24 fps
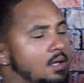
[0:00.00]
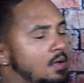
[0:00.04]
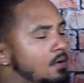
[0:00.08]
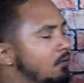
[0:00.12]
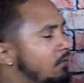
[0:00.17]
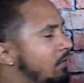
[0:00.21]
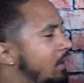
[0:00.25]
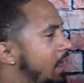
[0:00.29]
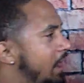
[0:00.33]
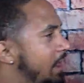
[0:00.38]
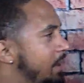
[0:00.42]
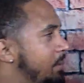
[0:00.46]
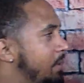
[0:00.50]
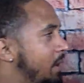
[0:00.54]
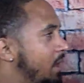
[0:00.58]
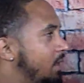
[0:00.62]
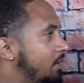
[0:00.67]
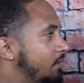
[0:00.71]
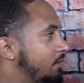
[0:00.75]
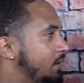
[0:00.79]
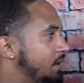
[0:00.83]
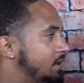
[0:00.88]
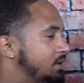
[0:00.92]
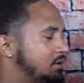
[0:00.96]
volleyball
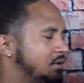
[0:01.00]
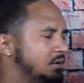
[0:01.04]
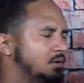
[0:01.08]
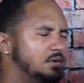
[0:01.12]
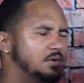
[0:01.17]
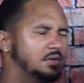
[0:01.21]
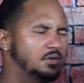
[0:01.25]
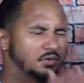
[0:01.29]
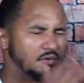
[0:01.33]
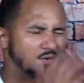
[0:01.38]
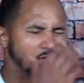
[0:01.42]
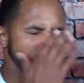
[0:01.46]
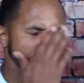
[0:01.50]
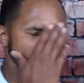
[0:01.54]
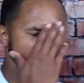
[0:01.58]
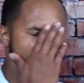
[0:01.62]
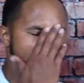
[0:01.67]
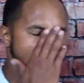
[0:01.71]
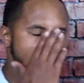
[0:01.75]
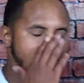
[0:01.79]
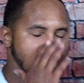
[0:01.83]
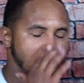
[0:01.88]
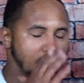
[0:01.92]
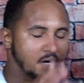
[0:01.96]
official during the
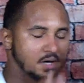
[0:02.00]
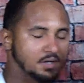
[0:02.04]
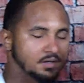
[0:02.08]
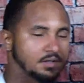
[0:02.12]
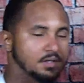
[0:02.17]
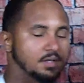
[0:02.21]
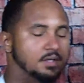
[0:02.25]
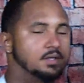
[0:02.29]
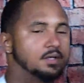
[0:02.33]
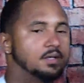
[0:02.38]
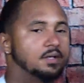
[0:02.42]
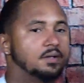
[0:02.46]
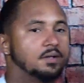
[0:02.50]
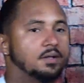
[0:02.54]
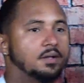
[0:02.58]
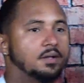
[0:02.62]
volleyball season.